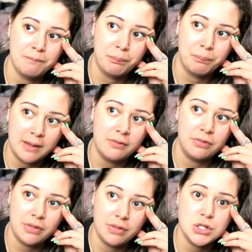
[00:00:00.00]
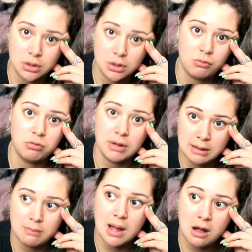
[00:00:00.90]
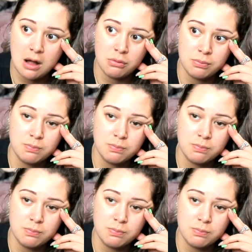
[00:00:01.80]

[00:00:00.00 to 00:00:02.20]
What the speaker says: But they took it really well.